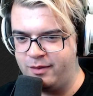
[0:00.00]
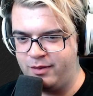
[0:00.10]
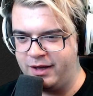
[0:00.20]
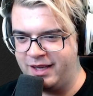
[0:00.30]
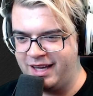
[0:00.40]

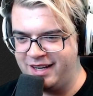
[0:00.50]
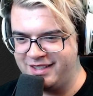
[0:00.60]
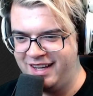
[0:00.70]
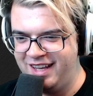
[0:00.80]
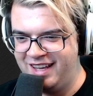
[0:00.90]
playing
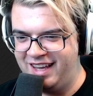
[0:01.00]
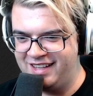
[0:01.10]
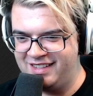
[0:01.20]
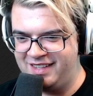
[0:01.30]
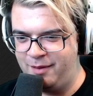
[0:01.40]
cash
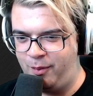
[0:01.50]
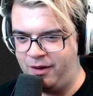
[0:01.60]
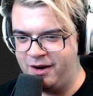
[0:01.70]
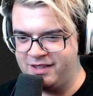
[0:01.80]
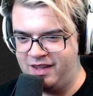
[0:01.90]
has the same
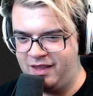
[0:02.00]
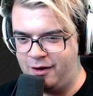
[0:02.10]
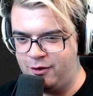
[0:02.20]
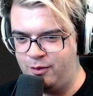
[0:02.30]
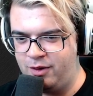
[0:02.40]
players in
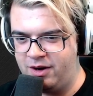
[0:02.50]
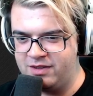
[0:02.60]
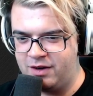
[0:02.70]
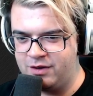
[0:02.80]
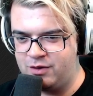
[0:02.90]
there. New players
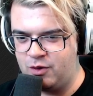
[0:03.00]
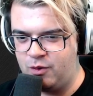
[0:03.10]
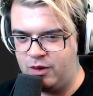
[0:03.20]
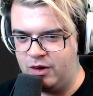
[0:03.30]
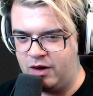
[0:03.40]
are
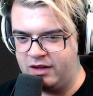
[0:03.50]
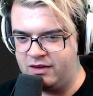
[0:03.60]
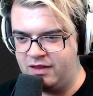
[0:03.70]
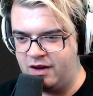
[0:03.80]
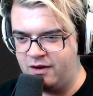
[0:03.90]
so not
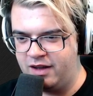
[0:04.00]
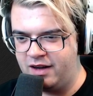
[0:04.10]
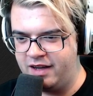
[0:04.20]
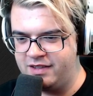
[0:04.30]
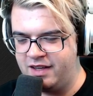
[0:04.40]
there in
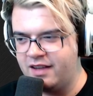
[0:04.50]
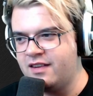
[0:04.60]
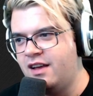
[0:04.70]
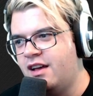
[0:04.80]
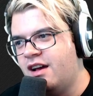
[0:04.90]
high stakes.
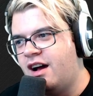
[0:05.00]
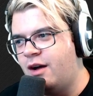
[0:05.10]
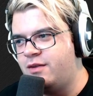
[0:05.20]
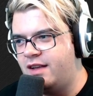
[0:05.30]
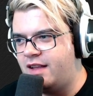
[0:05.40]

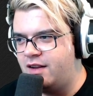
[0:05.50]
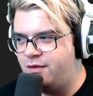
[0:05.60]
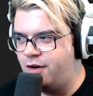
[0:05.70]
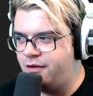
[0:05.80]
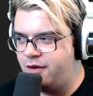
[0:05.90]
I'd say that it's
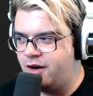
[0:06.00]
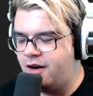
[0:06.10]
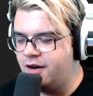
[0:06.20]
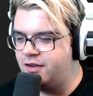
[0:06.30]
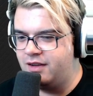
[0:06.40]
very, very
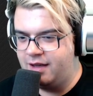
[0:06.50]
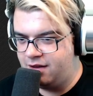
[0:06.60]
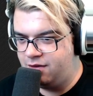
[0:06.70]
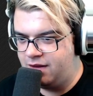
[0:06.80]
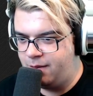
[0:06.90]
hard to
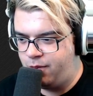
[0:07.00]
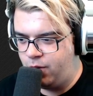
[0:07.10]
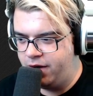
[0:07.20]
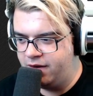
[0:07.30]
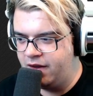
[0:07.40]
get to that
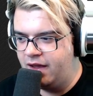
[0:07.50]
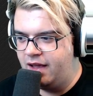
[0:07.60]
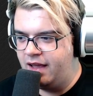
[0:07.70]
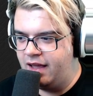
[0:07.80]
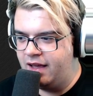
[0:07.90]
point,
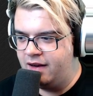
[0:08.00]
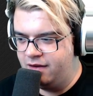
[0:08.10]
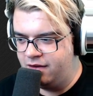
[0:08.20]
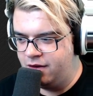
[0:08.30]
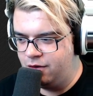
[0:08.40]

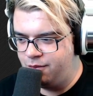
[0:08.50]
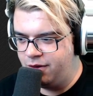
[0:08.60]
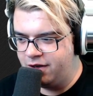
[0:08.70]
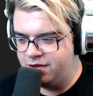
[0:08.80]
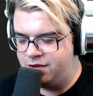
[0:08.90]
and the new
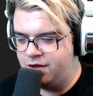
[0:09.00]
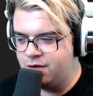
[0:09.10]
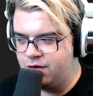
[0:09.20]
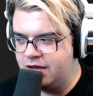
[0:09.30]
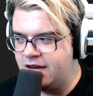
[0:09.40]
players
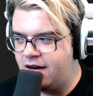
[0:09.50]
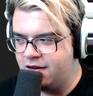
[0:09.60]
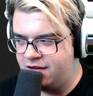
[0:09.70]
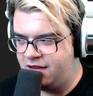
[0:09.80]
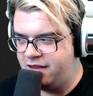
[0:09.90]
generally
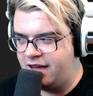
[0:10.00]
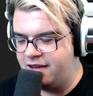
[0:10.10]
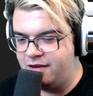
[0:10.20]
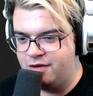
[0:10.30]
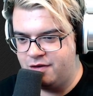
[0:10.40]
aren't
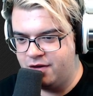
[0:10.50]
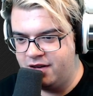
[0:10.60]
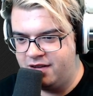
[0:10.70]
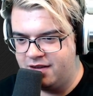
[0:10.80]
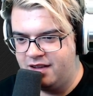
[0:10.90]
that
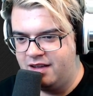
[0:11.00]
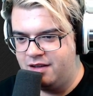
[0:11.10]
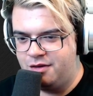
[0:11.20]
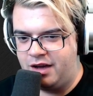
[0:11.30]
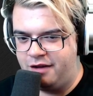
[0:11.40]
good.
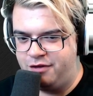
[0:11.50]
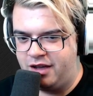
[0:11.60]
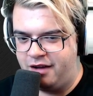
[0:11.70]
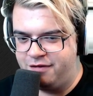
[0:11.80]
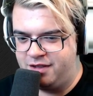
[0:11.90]
You have to
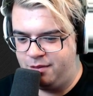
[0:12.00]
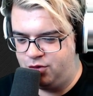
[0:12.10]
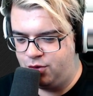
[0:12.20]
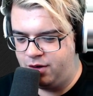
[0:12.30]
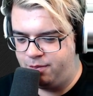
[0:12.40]
have some
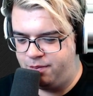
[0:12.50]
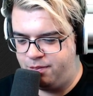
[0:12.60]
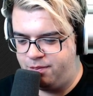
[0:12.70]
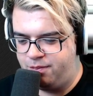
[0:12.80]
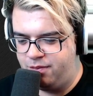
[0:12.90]
sort of...
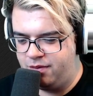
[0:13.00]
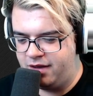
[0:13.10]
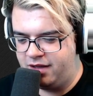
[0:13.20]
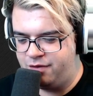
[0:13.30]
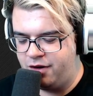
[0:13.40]

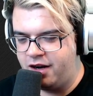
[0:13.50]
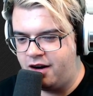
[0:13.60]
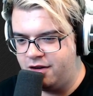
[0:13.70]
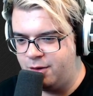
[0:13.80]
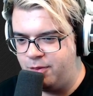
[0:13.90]
It's very
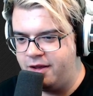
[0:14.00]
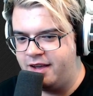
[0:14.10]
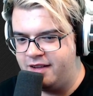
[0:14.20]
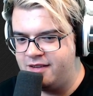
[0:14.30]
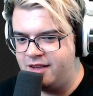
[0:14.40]
hard to play
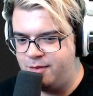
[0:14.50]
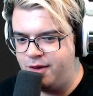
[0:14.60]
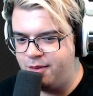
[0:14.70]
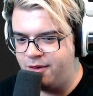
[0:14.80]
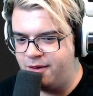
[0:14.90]
against these
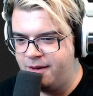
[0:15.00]
people,